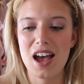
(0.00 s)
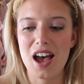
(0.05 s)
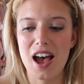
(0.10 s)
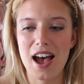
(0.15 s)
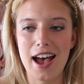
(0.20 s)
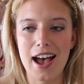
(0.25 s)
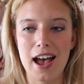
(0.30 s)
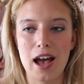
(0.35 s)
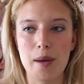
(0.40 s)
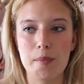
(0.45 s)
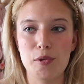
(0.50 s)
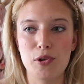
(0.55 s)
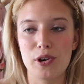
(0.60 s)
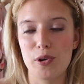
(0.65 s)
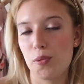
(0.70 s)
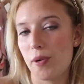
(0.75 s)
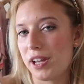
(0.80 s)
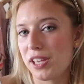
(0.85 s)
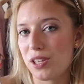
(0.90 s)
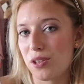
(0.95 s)
um, or
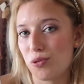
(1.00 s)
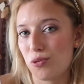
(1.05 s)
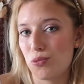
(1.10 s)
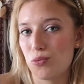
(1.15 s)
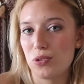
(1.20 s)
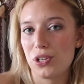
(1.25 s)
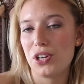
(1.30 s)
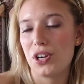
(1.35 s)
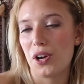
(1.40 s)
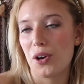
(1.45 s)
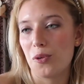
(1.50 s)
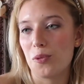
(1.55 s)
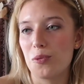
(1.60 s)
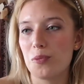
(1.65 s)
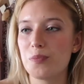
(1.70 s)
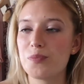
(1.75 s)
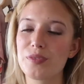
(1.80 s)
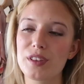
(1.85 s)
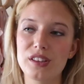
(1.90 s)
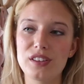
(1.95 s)
what you, you know,
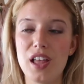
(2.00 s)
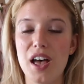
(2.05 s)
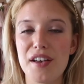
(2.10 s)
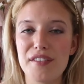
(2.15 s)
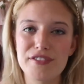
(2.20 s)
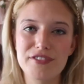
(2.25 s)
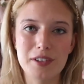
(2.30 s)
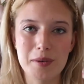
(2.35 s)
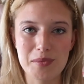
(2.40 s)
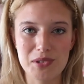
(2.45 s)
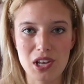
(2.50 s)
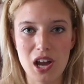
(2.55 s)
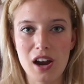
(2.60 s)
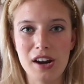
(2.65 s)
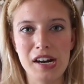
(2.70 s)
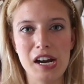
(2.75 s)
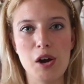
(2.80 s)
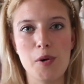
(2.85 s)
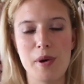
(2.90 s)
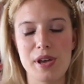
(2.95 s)
love from
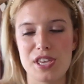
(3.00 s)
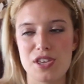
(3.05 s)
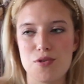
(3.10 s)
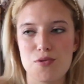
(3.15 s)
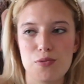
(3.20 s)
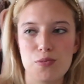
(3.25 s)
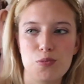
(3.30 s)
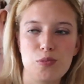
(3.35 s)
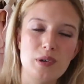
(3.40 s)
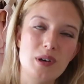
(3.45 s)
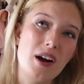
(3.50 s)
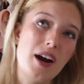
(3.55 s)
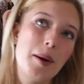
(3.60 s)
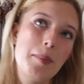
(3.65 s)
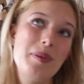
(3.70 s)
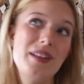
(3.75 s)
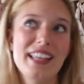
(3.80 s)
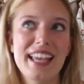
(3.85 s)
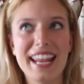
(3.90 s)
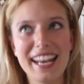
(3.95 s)
Zara, what you would, are
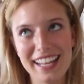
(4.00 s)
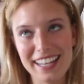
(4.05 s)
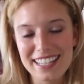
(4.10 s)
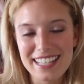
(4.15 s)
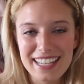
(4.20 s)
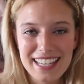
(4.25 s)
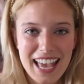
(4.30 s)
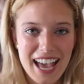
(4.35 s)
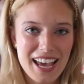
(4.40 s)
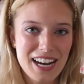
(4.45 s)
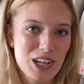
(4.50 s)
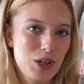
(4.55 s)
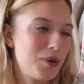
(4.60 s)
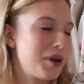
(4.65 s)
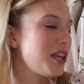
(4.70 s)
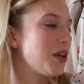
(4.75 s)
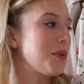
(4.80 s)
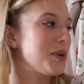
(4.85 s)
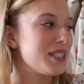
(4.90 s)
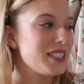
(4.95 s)
planning to get, or
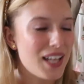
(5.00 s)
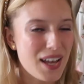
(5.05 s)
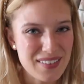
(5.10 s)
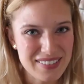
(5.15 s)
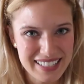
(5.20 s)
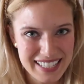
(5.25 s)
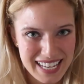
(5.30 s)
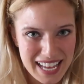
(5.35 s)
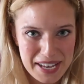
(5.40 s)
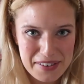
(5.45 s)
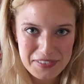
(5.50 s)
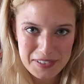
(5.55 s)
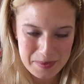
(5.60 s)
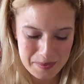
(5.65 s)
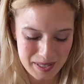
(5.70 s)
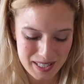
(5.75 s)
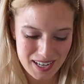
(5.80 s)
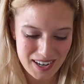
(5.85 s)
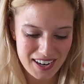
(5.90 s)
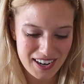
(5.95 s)
what you would love to get
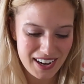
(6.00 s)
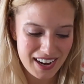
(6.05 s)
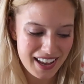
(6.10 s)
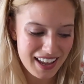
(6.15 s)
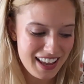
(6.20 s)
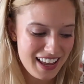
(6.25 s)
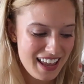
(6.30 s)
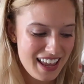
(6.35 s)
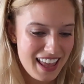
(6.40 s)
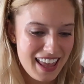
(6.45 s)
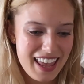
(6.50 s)
from Zara